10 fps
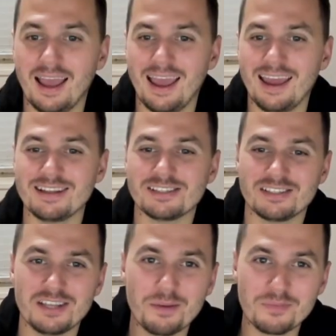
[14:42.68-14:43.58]
And
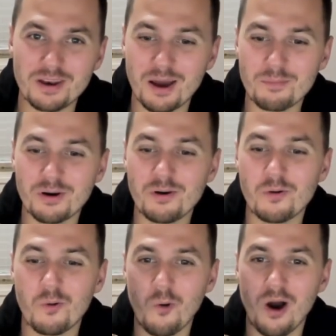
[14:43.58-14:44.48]
tip number
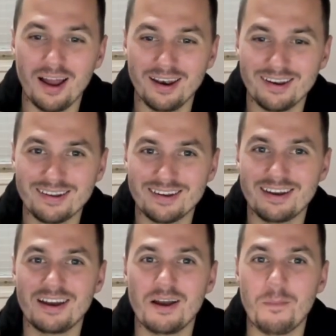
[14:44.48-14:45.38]
1,
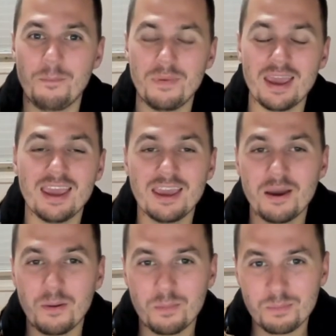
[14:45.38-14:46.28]

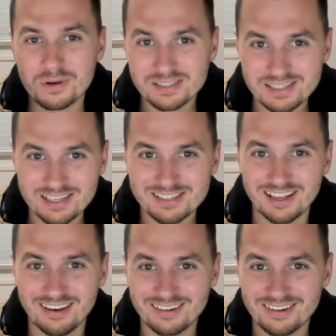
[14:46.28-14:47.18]
be
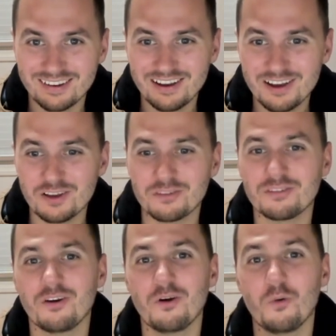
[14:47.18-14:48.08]
persistent.
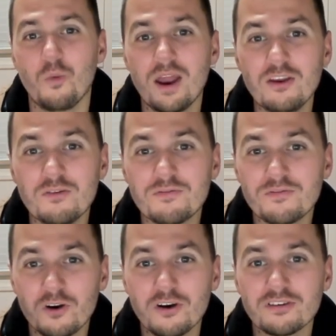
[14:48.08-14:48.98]
So when you
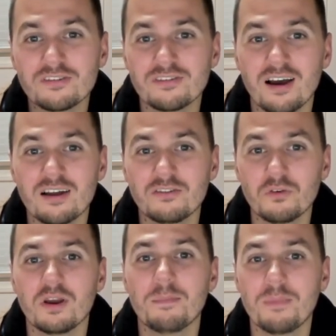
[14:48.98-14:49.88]
first start
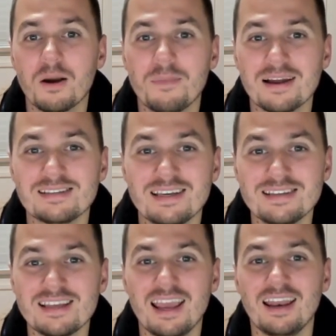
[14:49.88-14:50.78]
doing bug
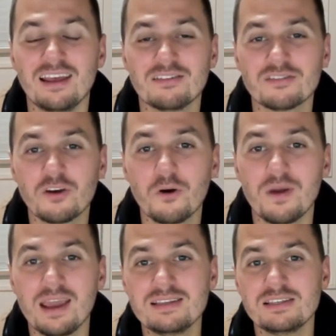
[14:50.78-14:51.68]
bounties, it is so
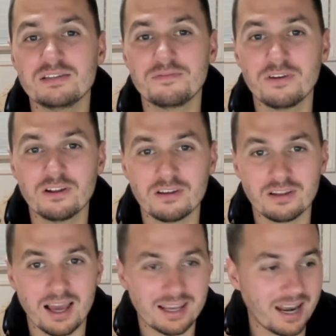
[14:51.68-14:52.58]
easy to feel
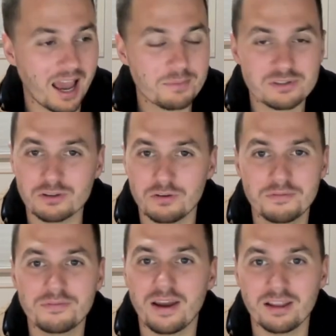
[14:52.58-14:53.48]
like an absolute
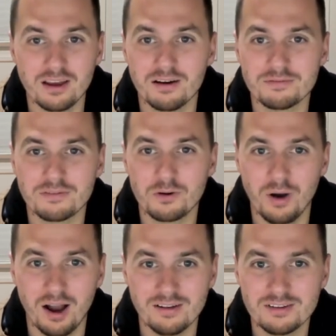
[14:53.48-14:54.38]
failure for a
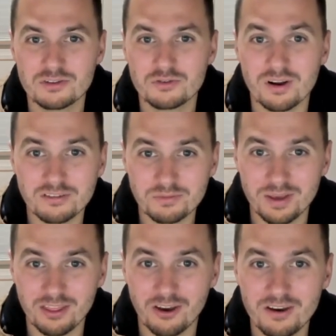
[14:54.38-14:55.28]
while. Trust
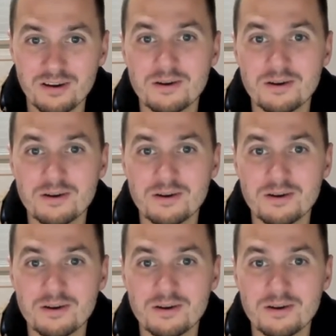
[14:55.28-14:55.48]
me though,